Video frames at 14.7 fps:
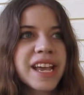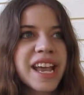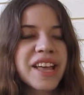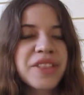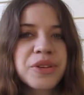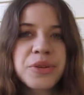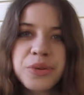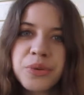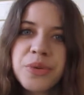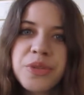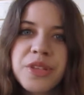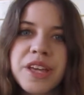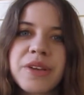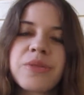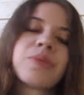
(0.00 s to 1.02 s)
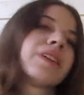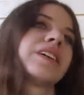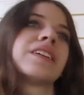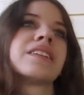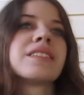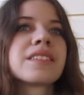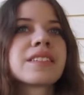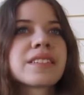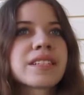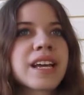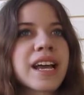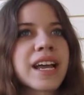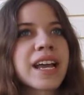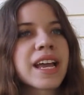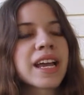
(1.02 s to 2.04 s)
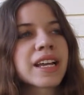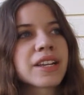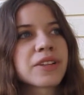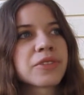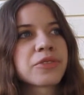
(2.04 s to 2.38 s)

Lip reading: And the cool thing was, I had a